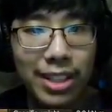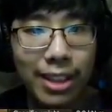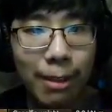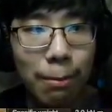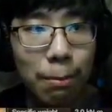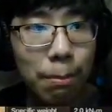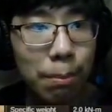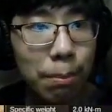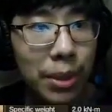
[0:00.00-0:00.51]

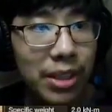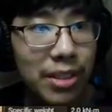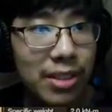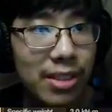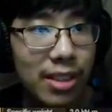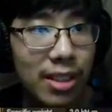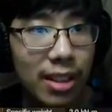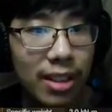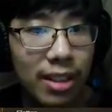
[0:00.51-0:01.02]
a
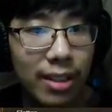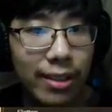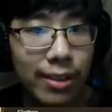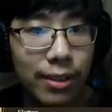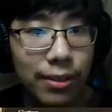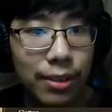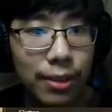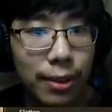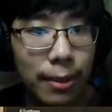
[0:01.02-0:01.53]
bit
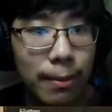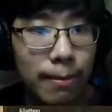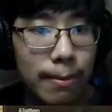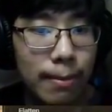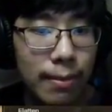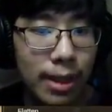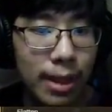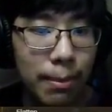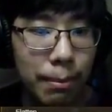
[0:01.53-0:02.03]
of
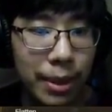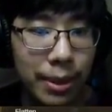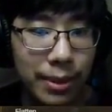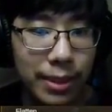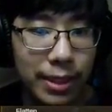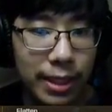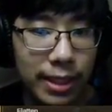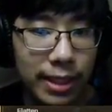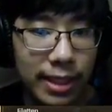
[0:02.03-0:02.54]

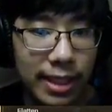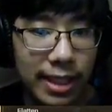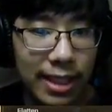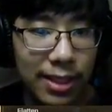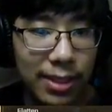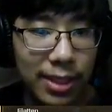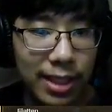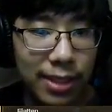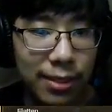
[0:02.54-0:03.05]
building.
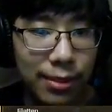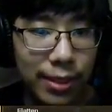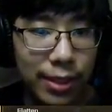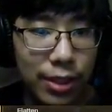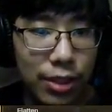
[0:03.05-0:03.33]
Now for the